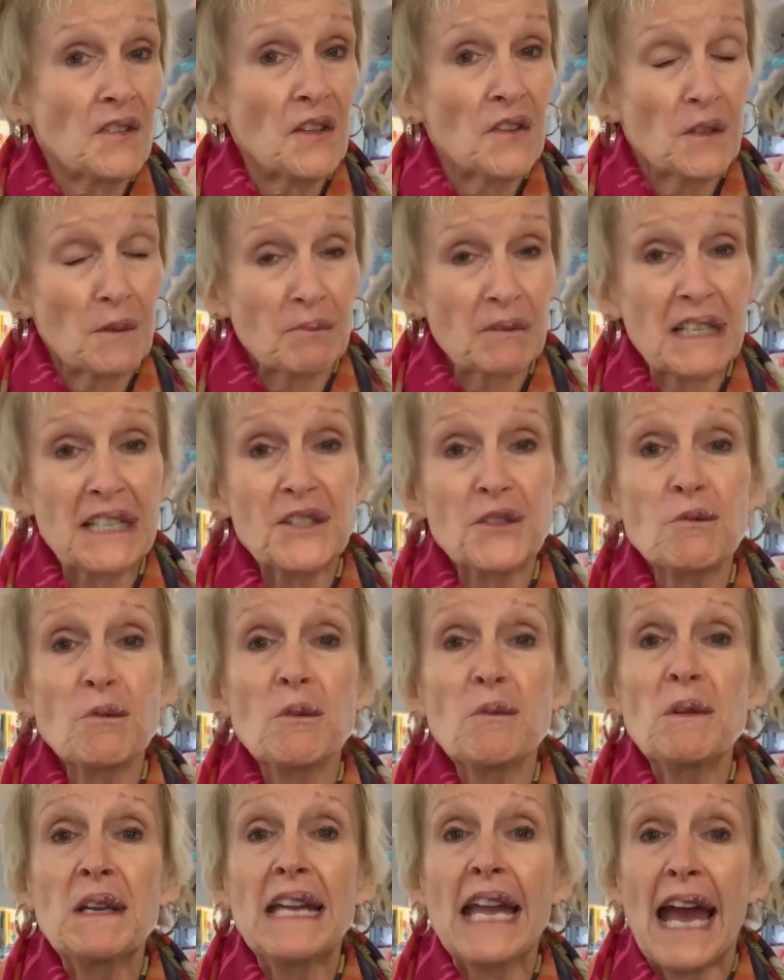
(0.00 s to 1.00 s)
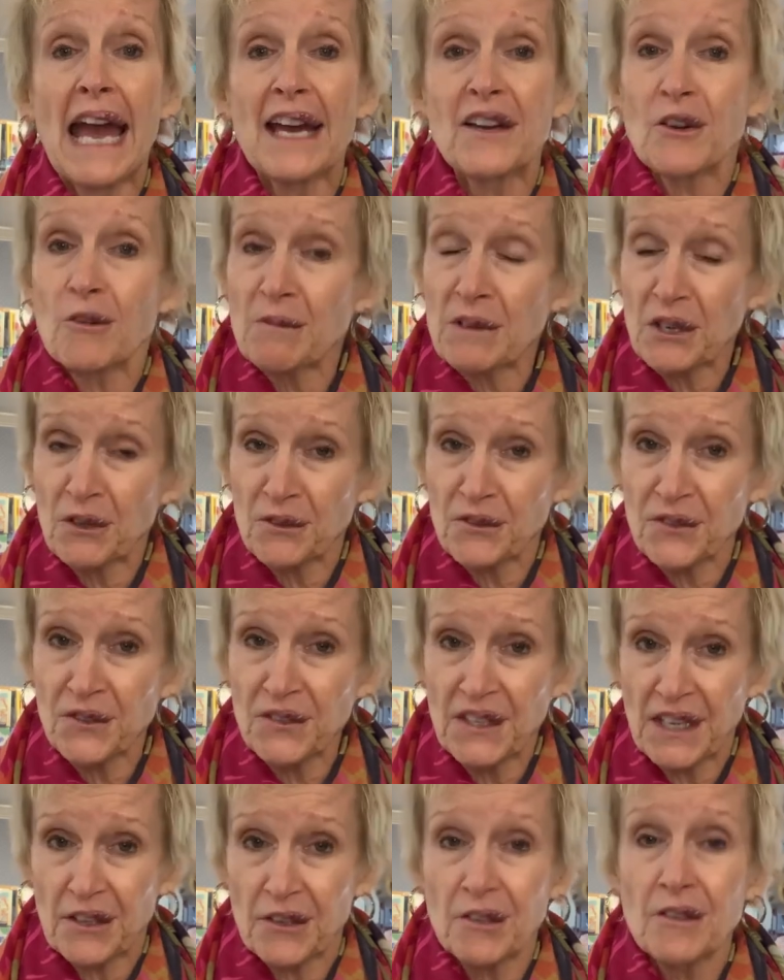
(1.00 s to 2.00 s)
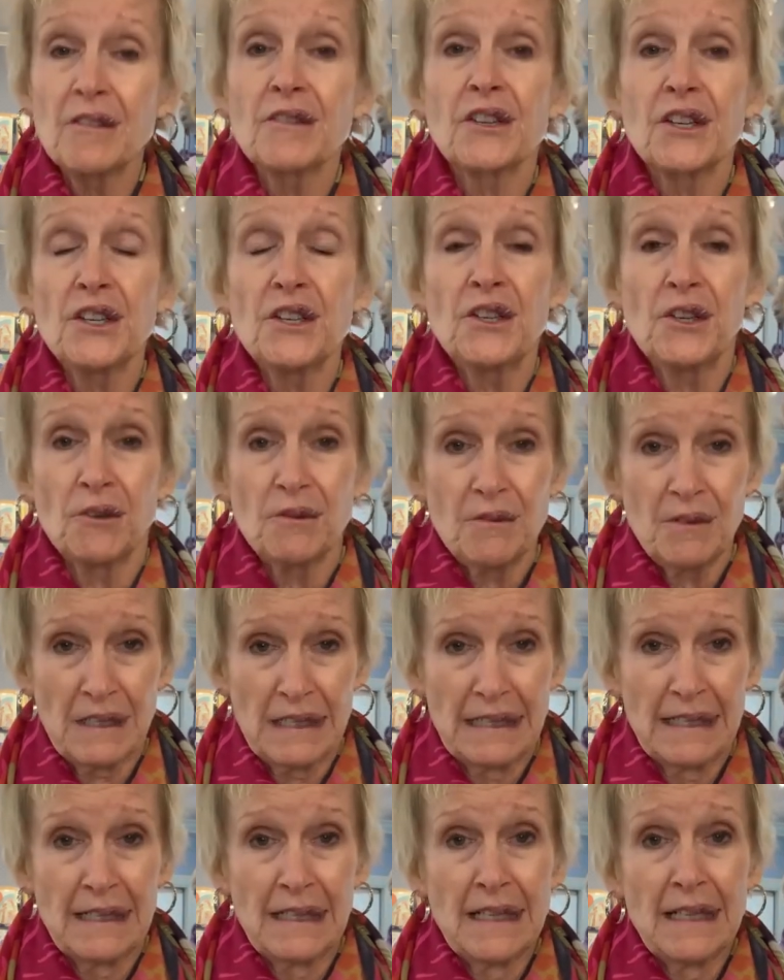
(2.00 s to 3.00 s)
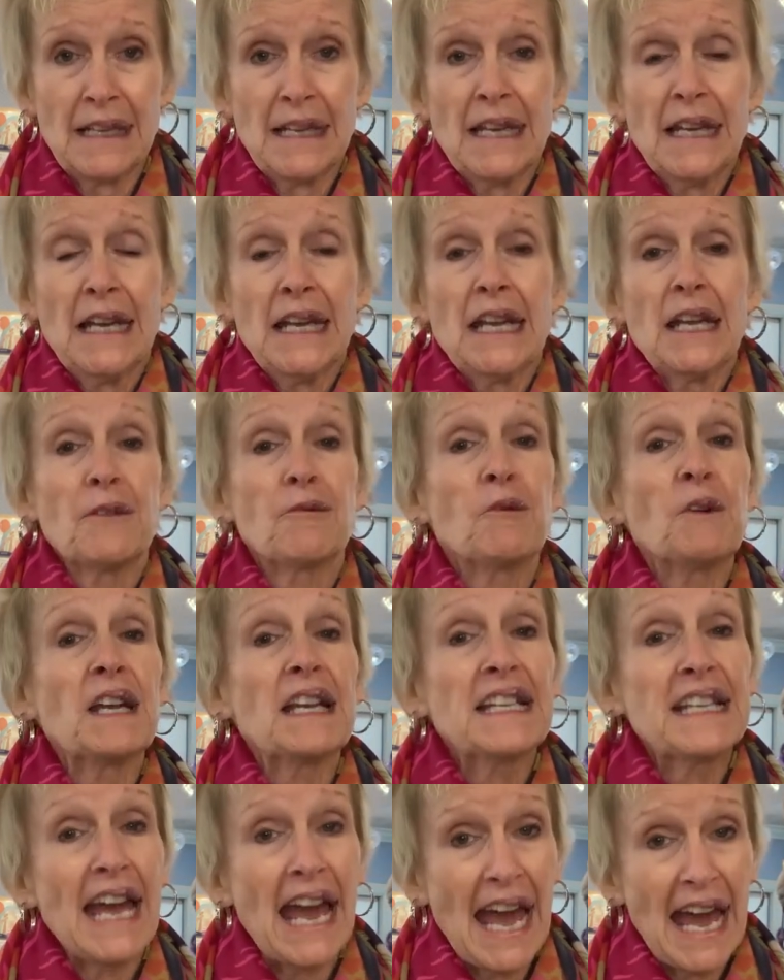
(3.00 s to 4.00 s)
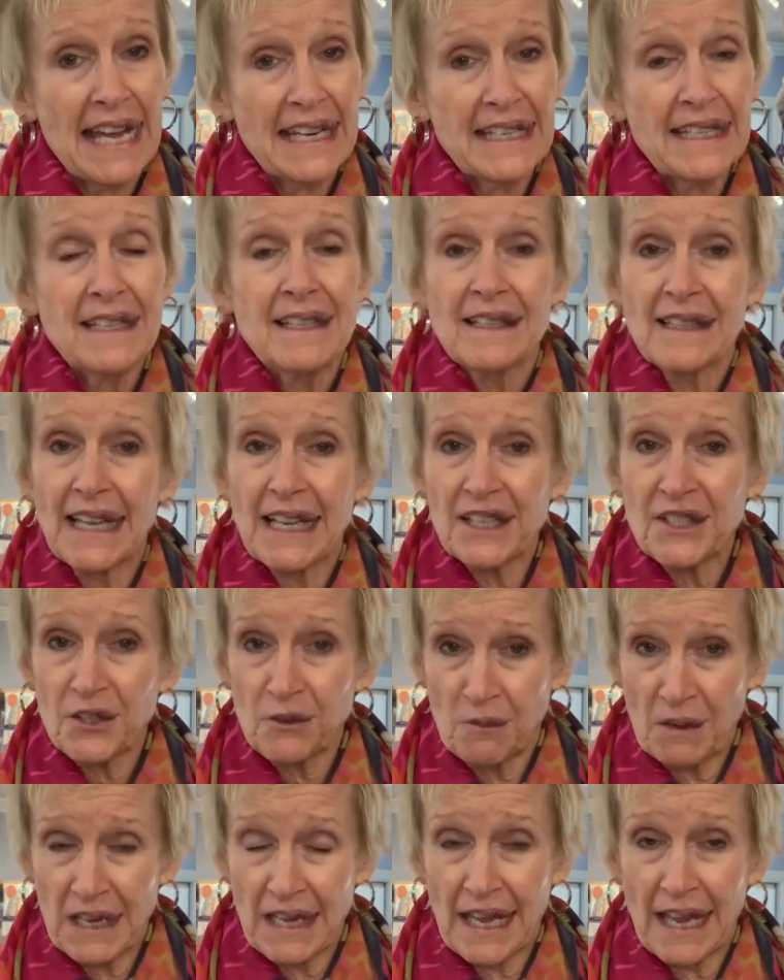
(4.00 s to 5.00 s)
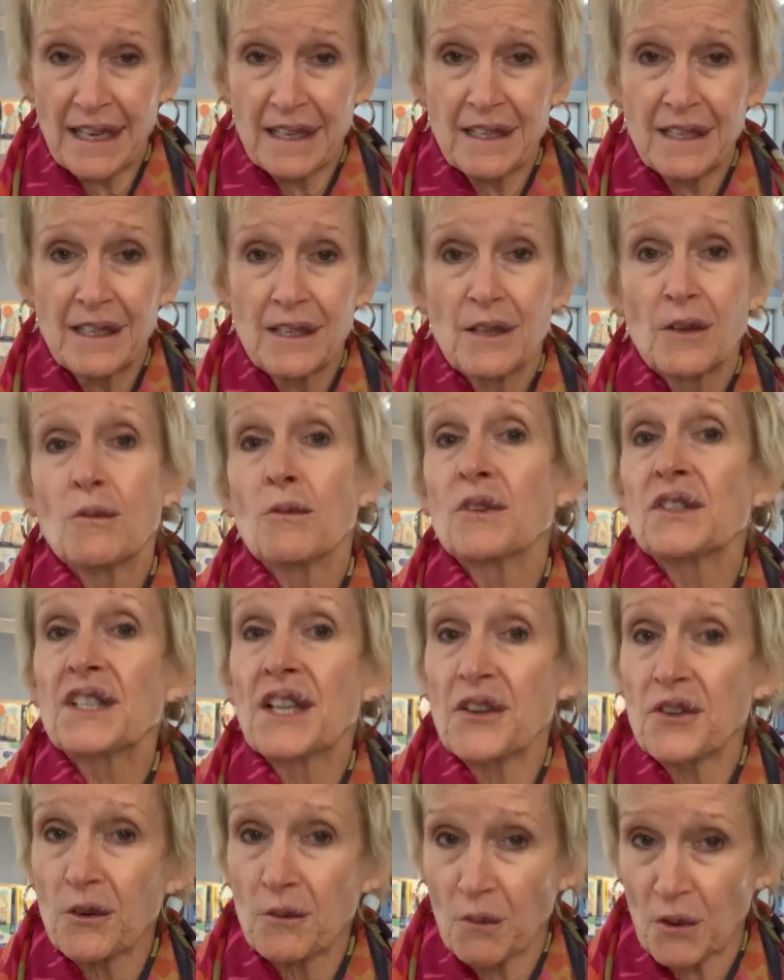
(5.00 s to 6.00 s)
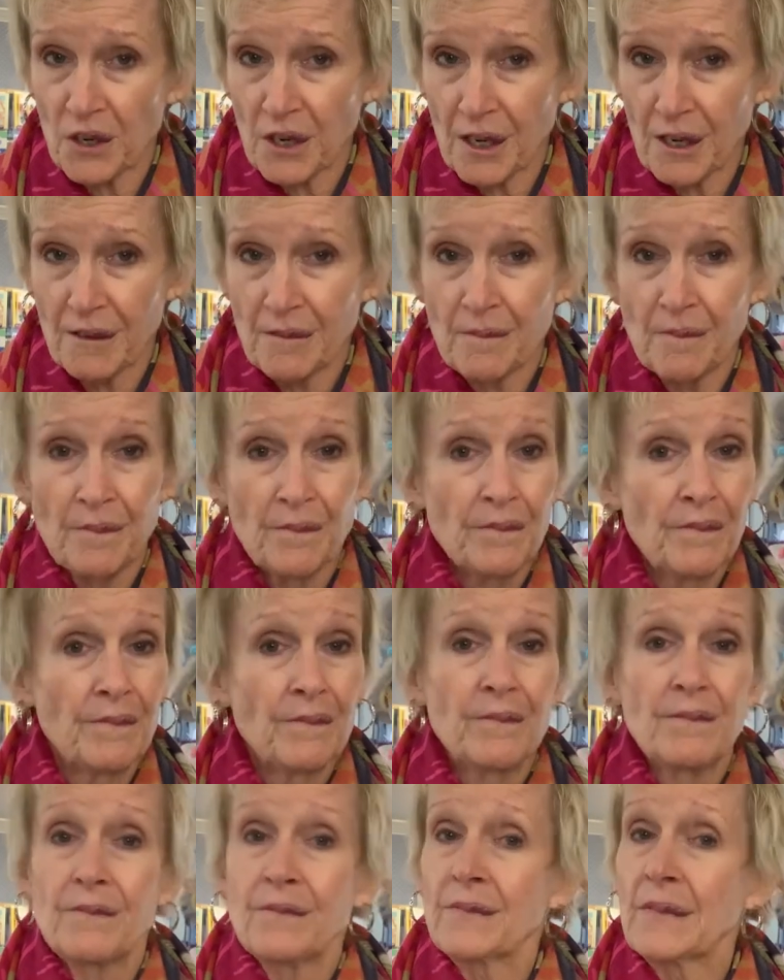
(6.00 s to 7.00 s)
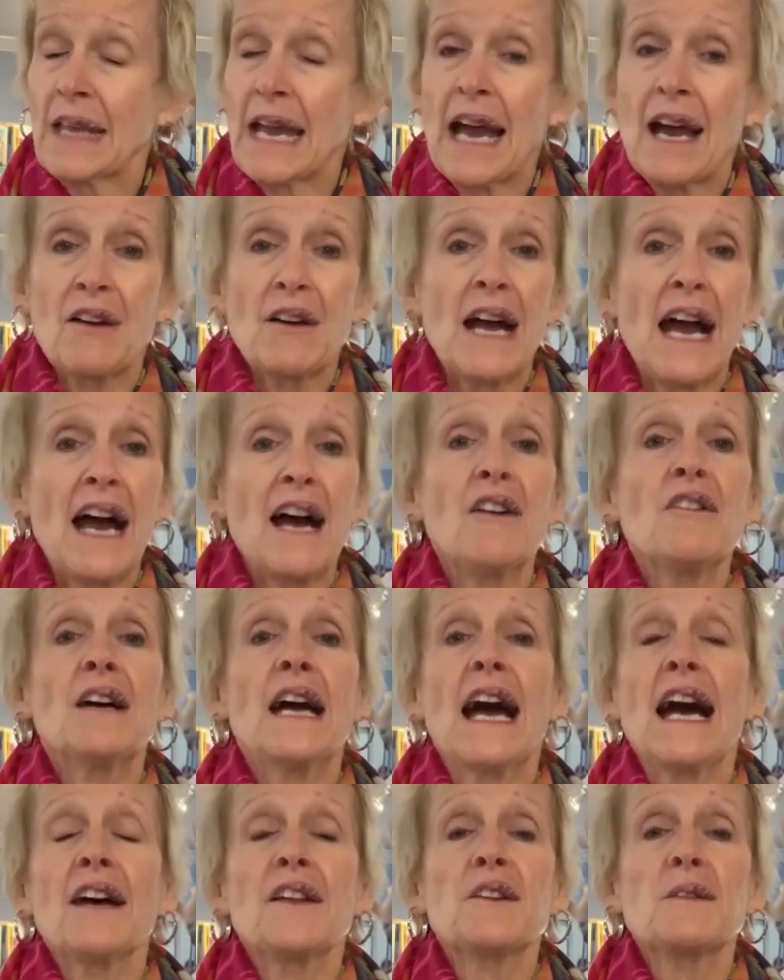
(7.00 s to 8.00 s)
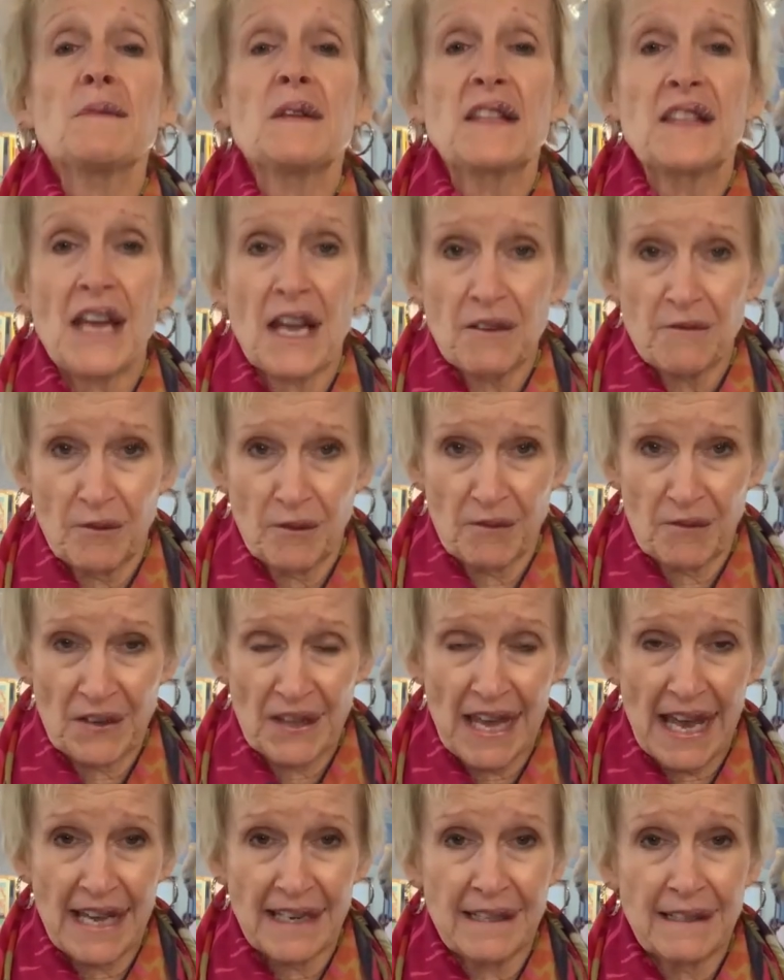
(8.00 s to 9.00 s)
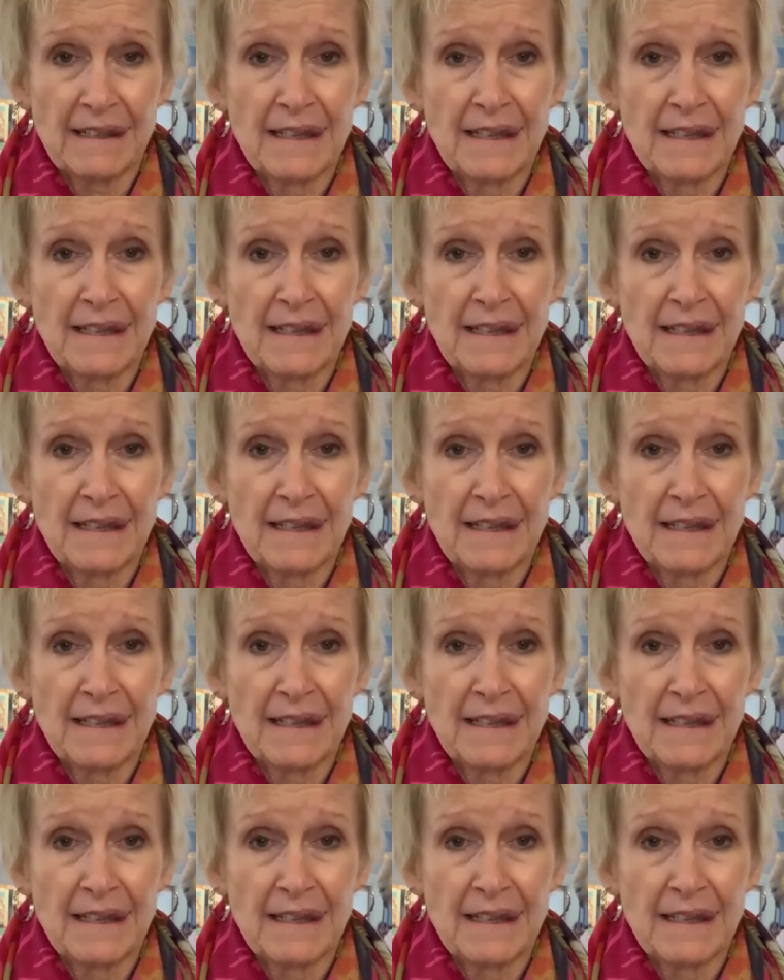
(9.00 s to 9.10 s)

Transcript: the place where we had our rehearsal dinner, Canoe, if we had had it last weekend, was underwater. How, how, how to be thankful for that.